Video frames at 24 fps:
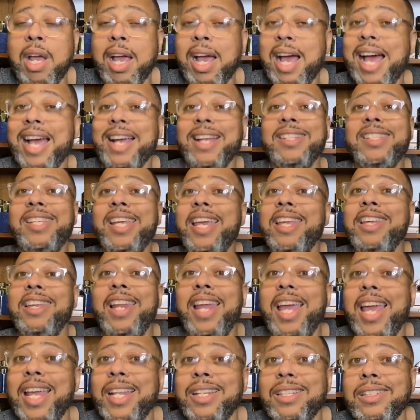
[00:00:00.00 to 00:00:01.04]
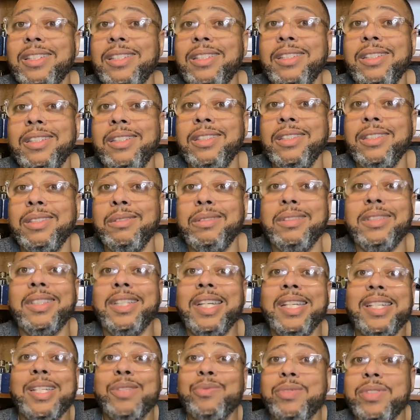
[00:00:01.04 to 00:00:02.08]
I could tell you that,
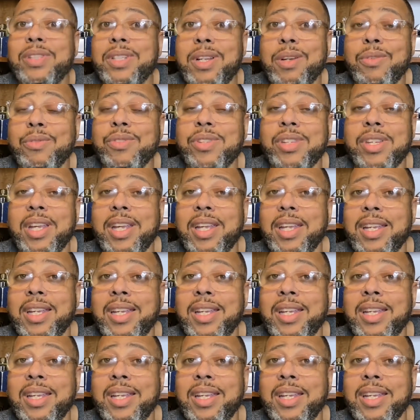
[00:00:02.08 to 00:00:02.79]
because that's what the notes say.